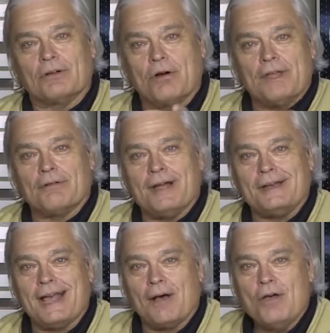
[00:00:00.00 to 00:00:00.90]
Go there
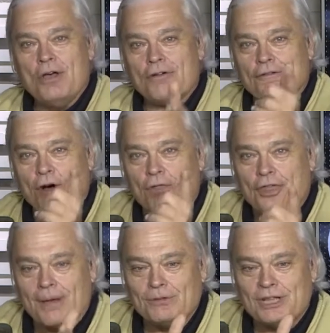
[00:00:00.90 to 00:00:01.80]
right now. Vote.
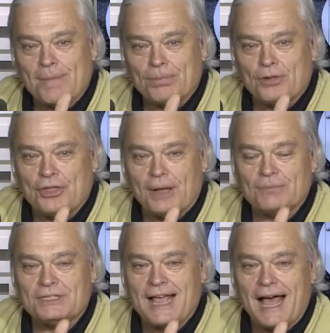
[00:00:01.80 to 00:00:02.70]
Thumbs up or
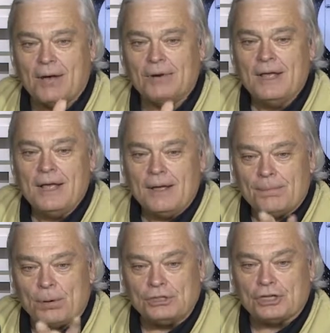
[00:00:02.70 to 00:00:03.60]
thumbs down.
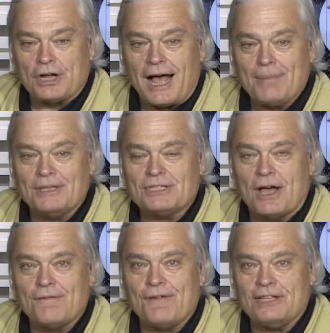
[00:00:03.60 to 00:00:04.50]
Put your comments
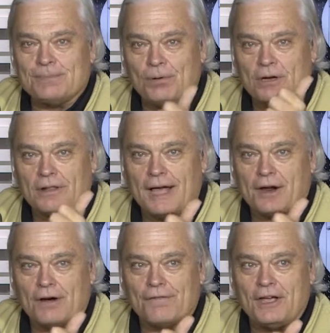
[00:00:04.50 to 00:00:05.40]
on Facebook,
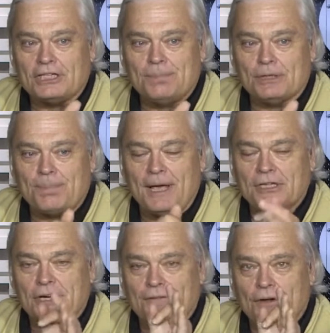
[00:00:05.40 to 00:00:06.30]
like our Facebook
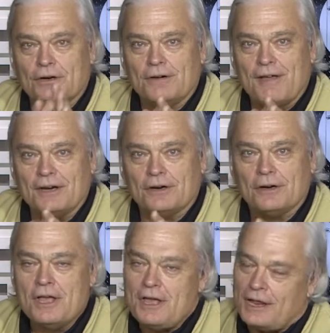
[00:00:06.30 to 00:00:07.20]
page. And if you're an
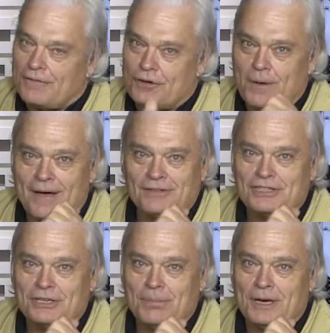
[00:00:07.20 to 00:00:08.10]
vendor and if you haven't
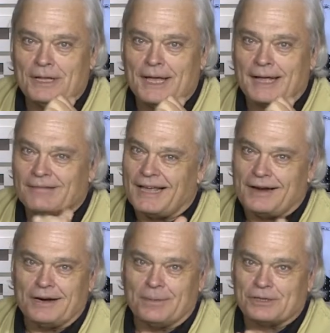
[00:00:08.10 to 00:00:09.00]
submitted yet, I
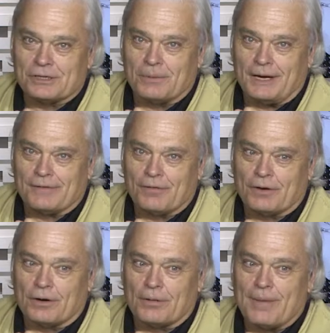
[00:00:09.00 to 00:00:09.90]
don't know what you're waiting
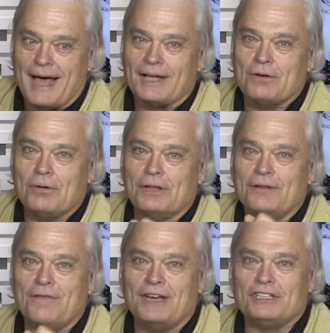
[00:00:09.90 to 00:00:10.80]
for, go to
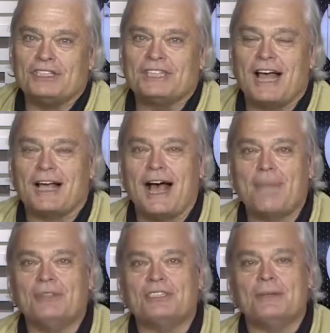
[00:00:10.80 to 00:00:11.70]

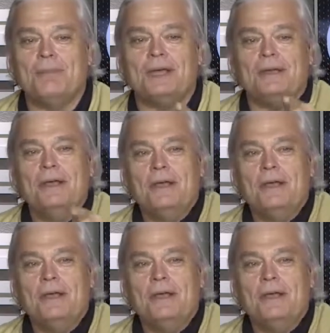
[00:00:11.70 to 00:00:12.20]
mycoolinventions.com and submit.